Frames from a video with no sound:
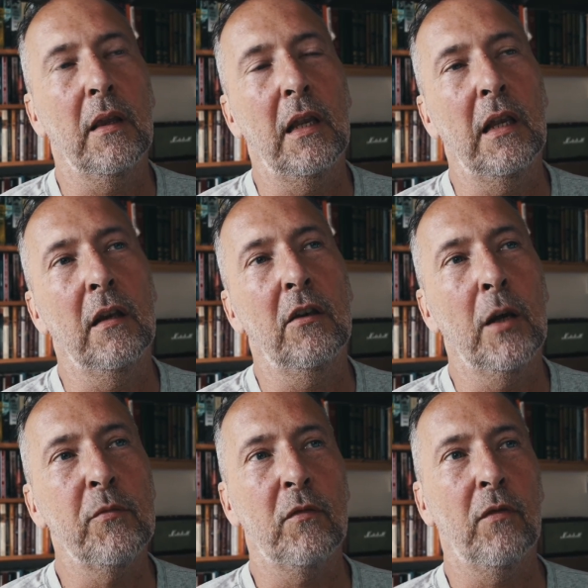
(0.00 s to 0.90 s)
in
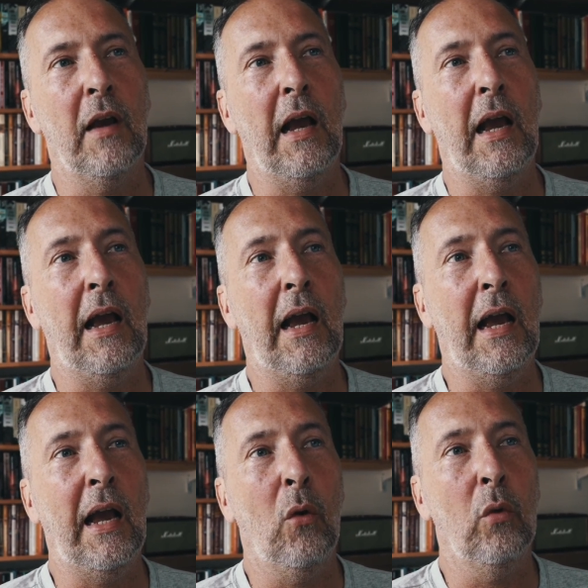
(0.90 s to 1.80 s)
terms of
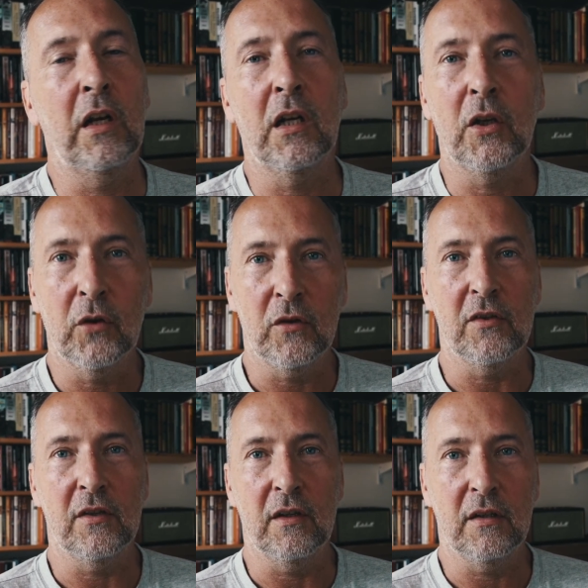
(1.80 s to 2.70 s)
how little you
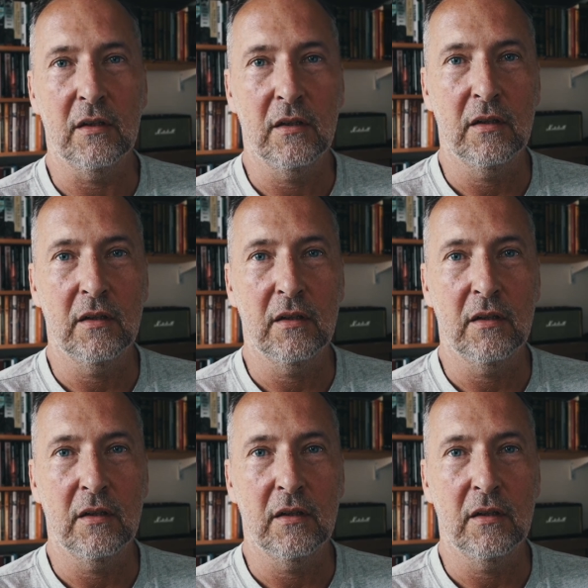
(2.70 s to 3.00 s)
notice it.